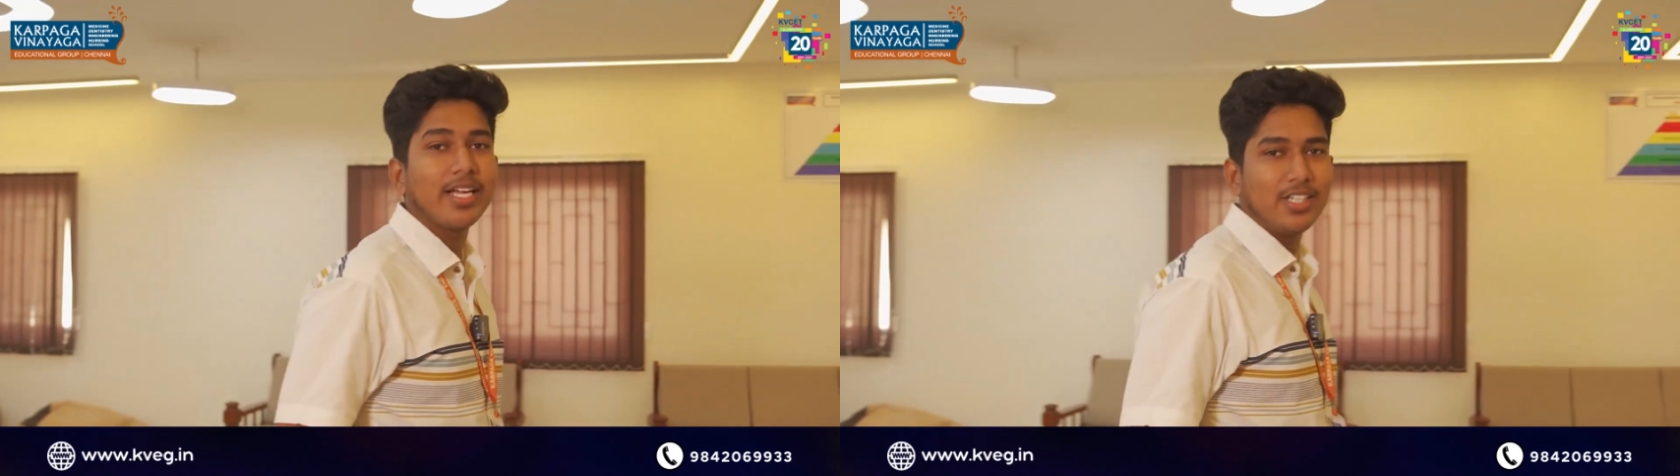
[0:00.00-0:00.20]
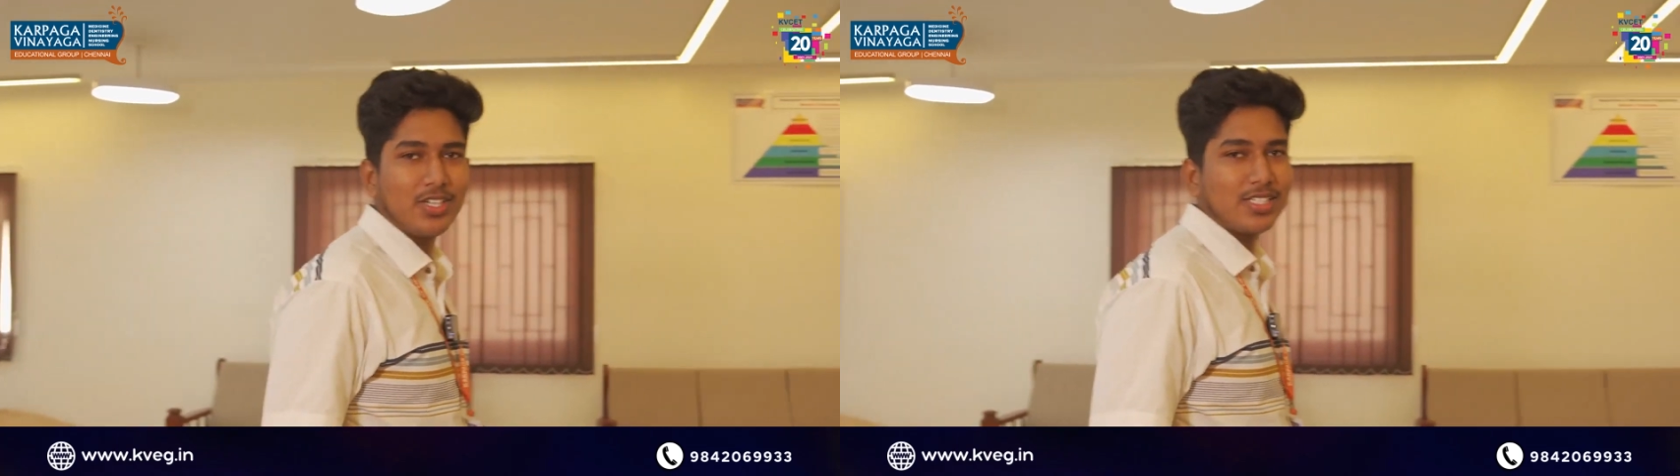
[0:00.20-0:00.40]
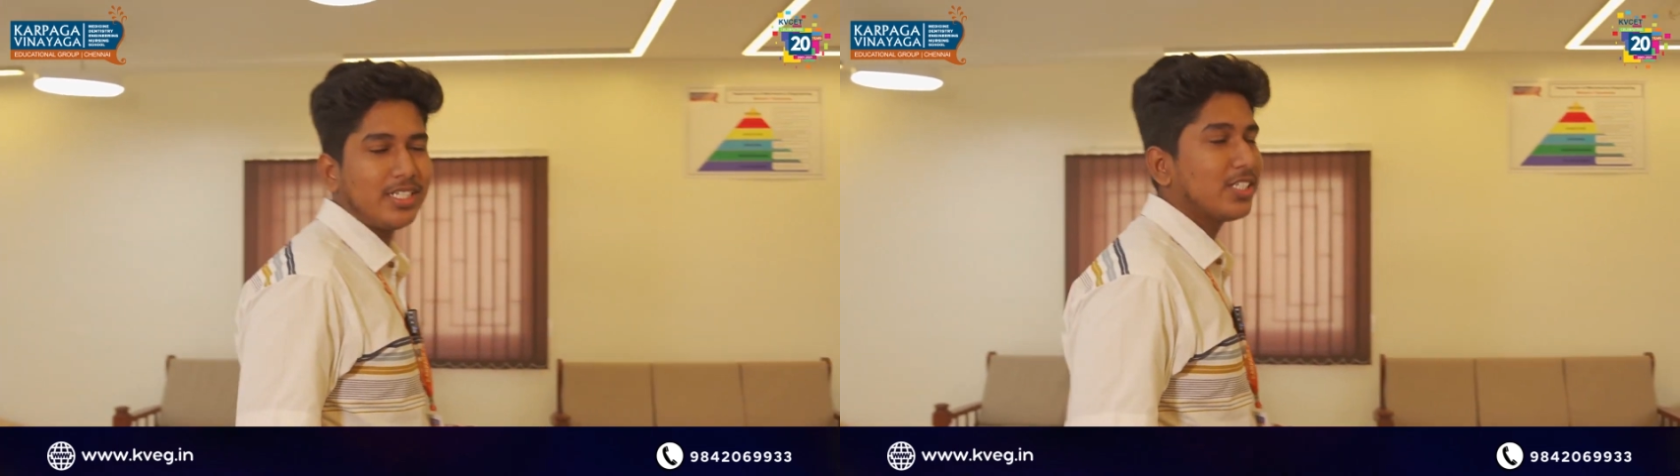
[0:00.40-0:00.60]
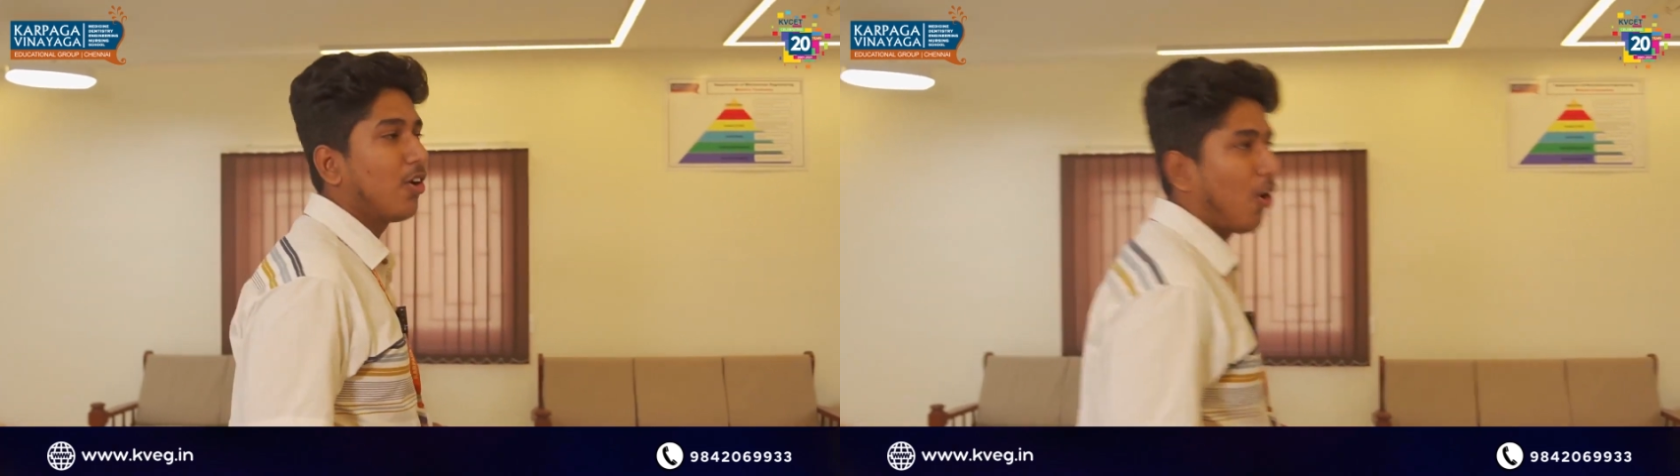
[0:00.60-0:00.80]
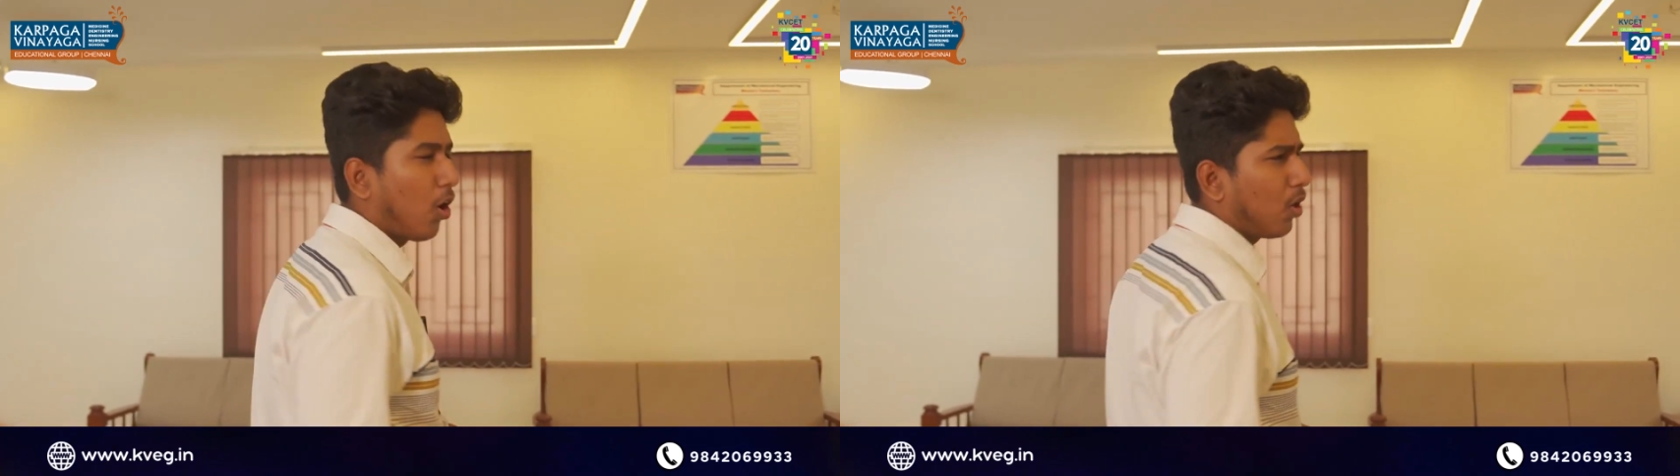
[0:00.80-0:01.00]
industries
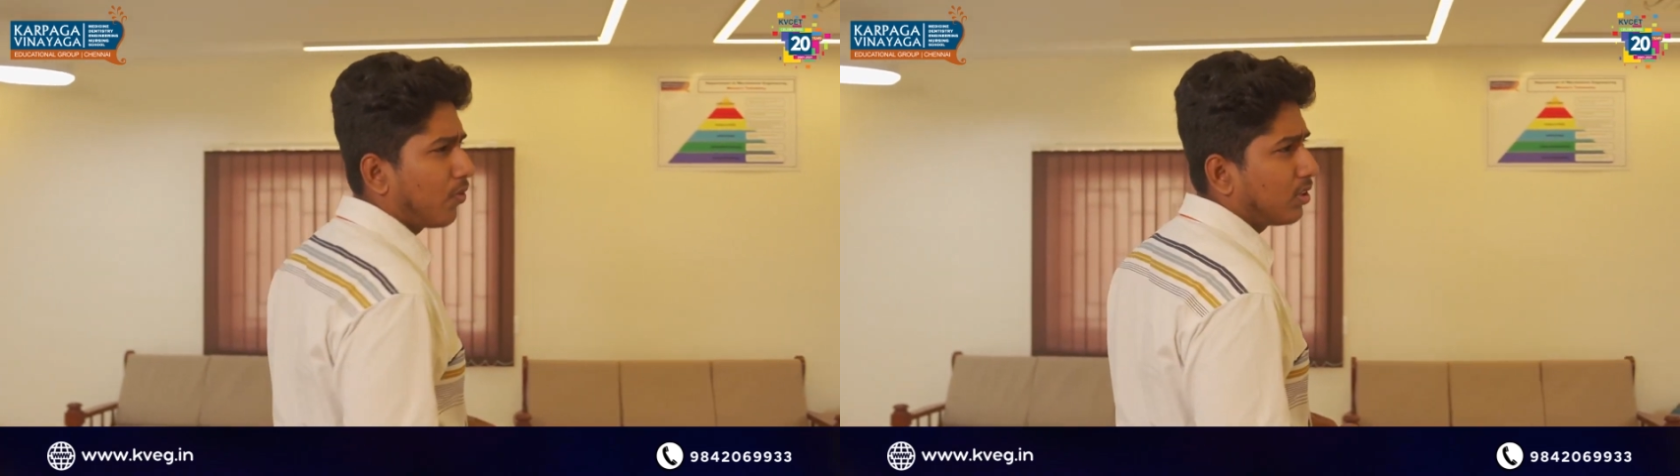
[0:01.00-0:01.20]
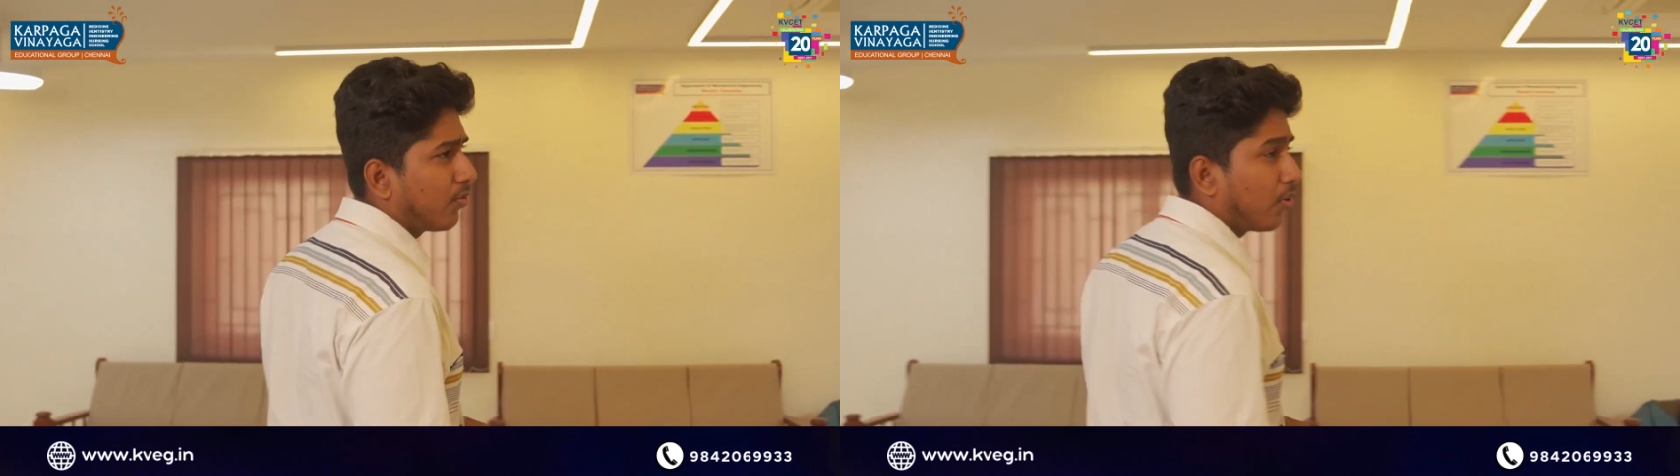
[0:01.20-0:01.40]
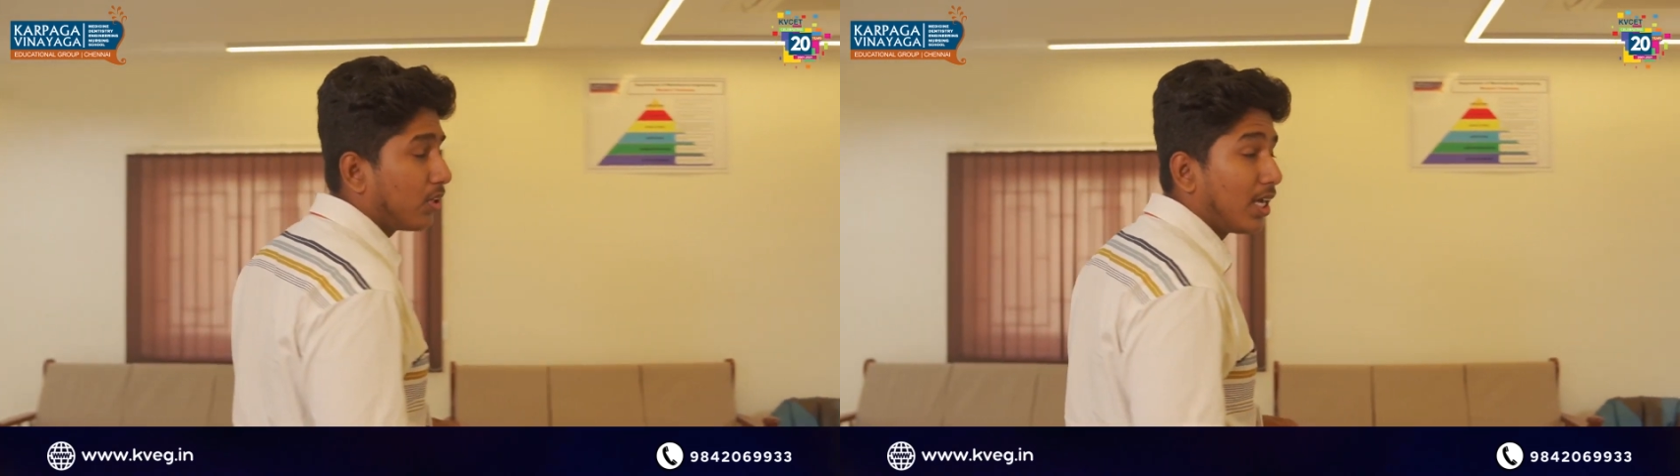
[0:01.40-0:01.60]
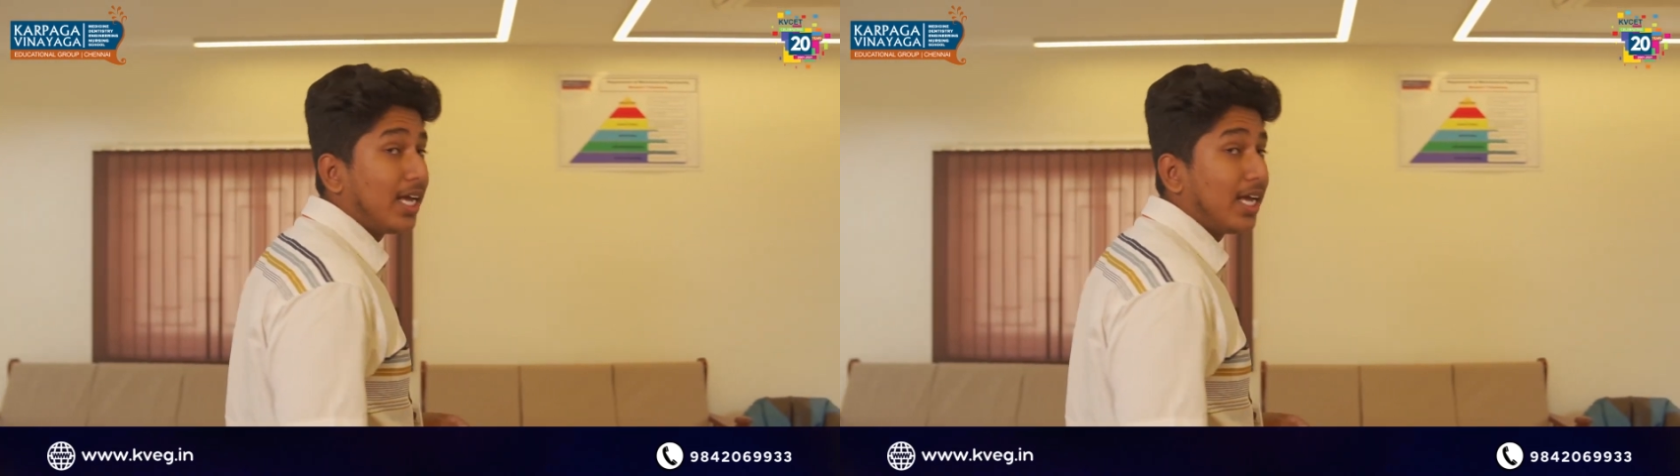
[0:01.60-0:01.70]
all over the world.